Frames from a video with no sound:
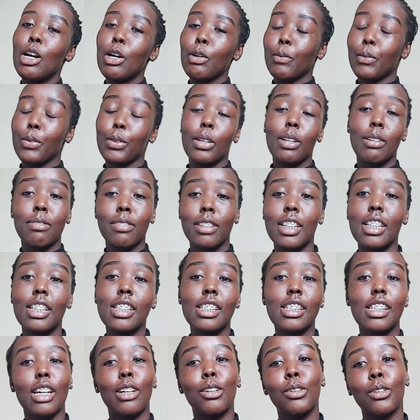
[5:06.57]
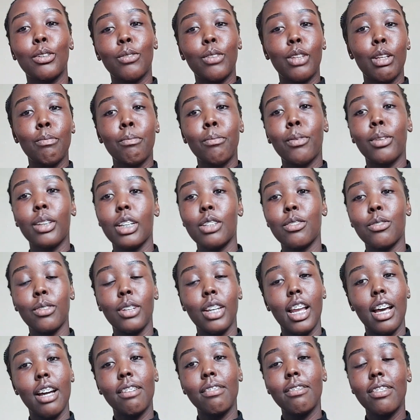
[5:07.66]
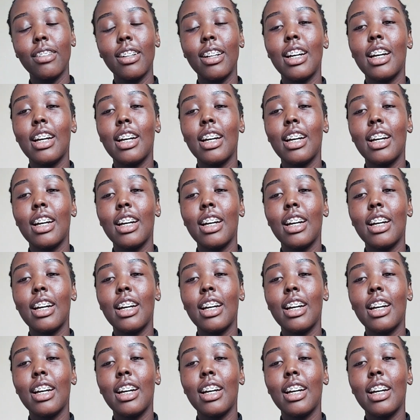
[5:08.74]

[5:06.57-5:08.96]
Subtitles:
with your friends or with the people that you love.